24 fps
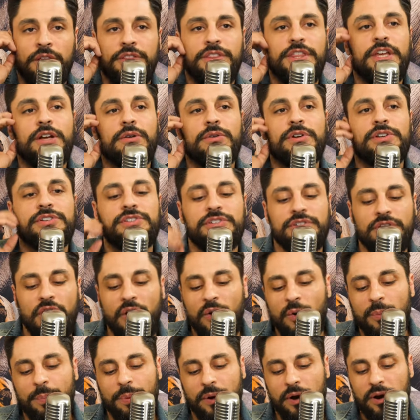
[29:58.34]
There is
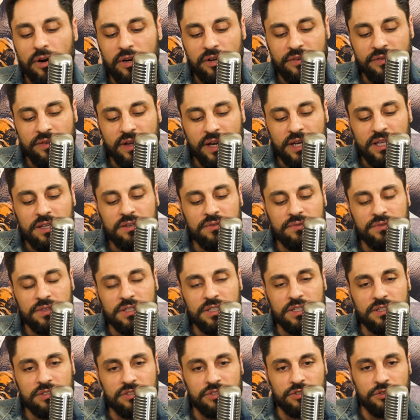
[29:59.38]
no part of any of
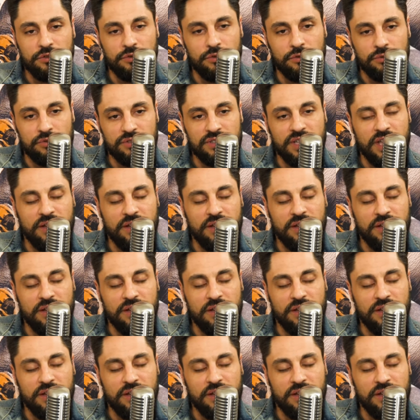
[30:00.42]
these zoos